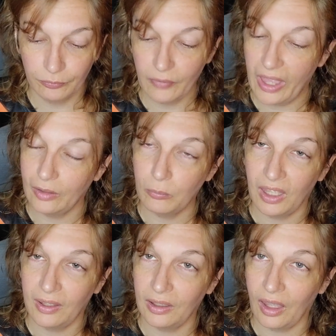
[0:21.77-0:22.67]

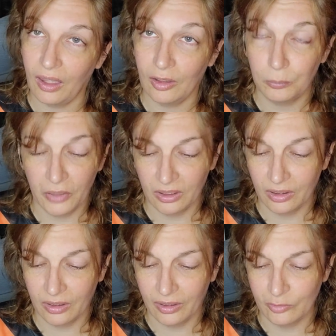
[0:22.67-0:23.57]
Anime and
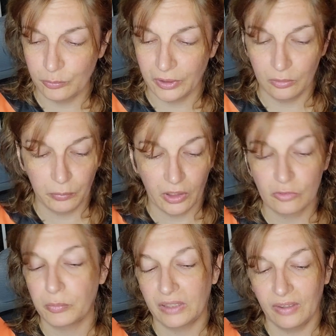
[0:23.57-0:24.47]
manga have been part of
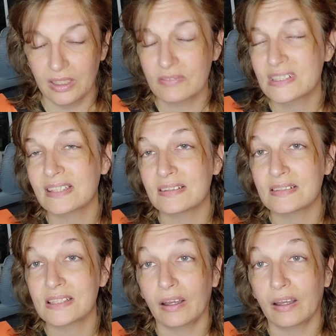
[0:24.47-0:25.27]
my life since